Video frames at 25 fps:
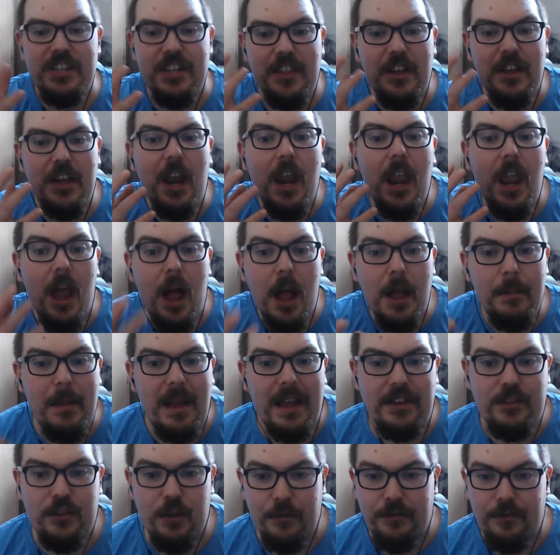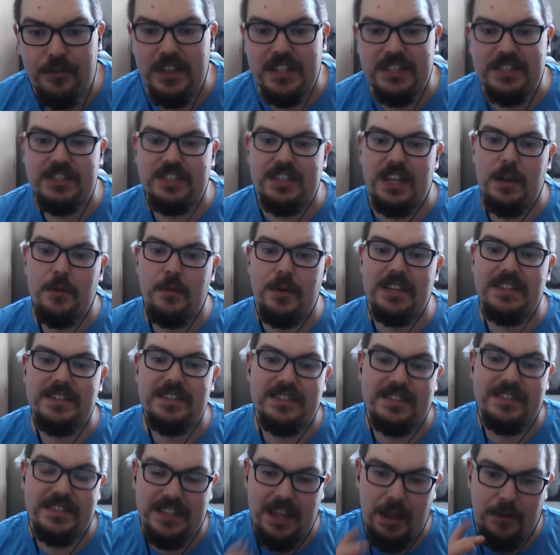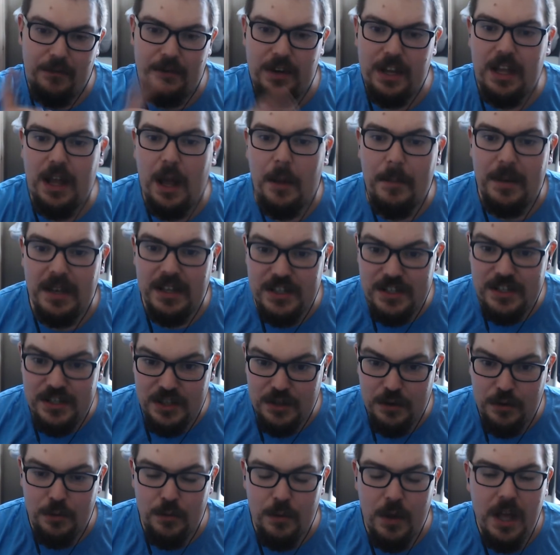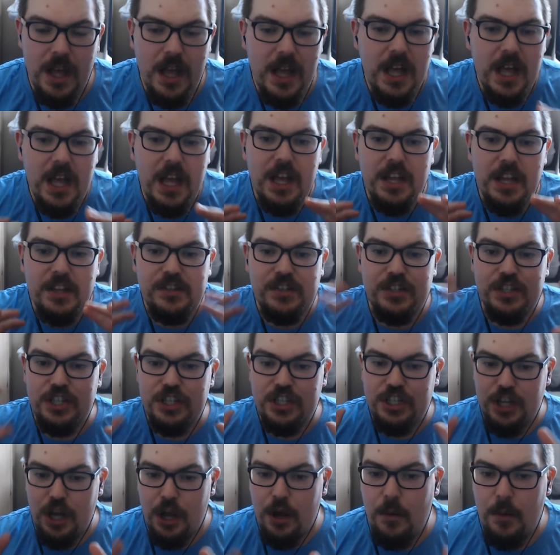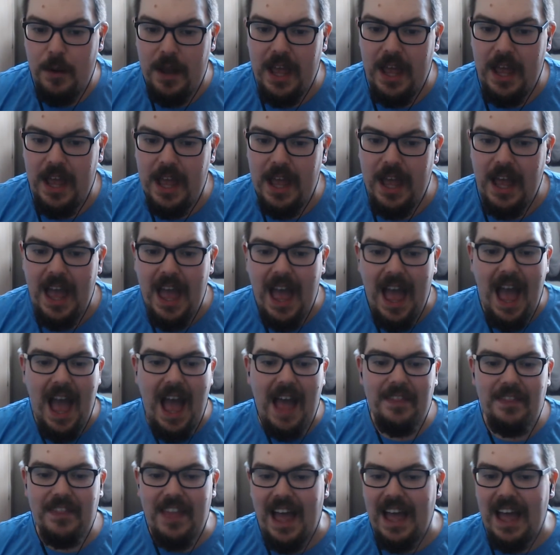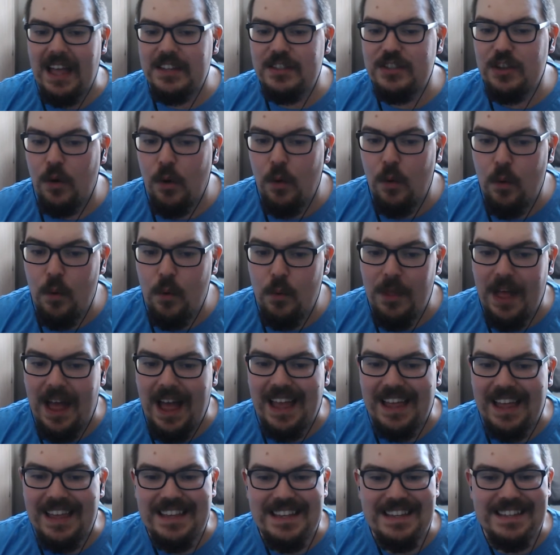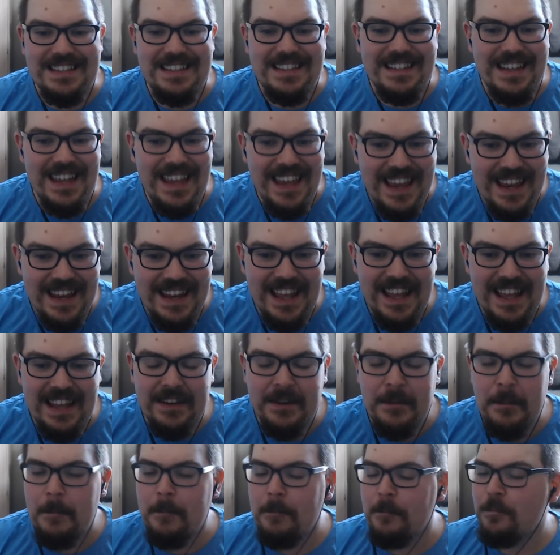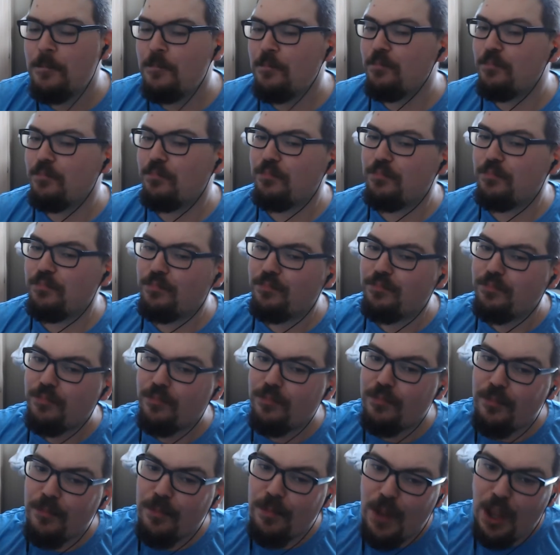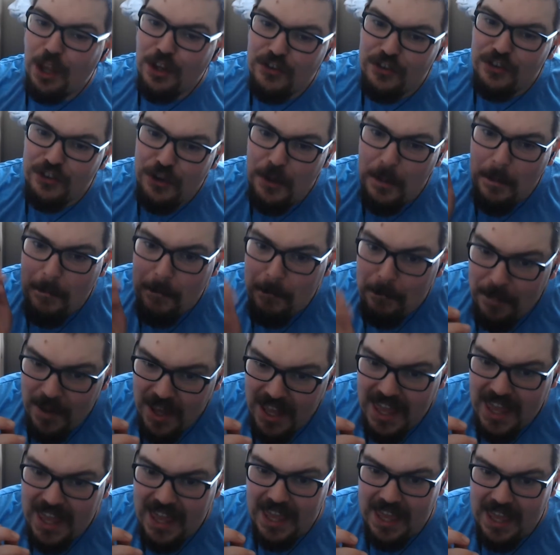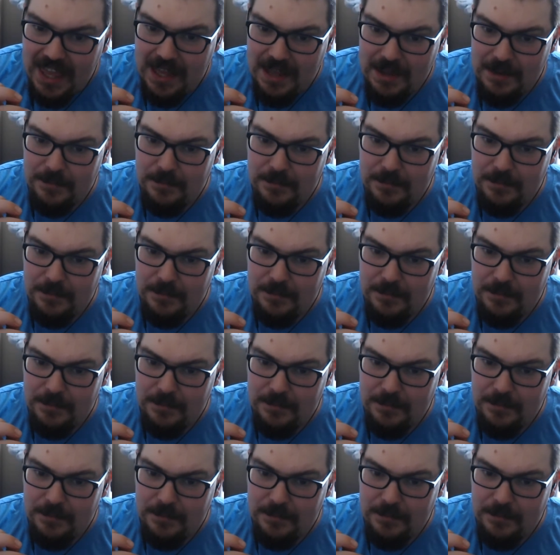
the climax of this series is definitely coming to show here. And that's all that is needed to be.